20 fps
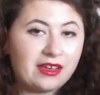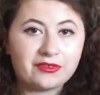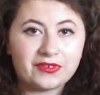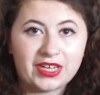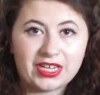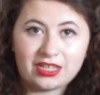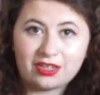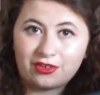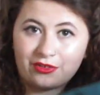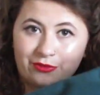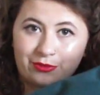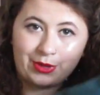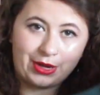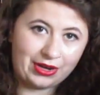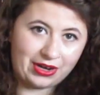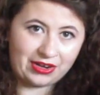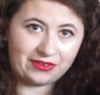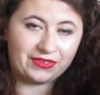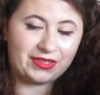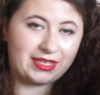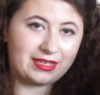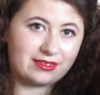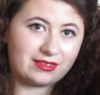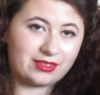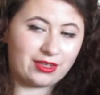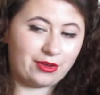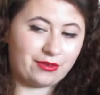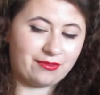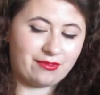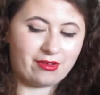I've had a lot of wear out of these
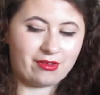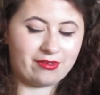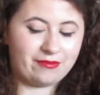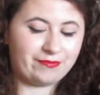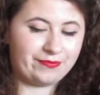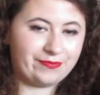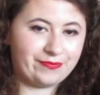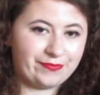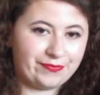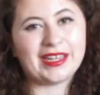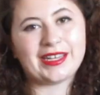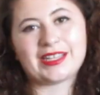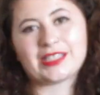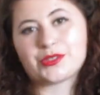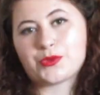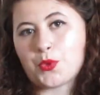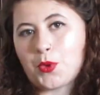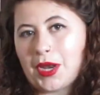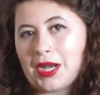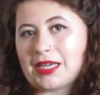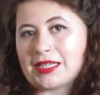so far, and I'd quite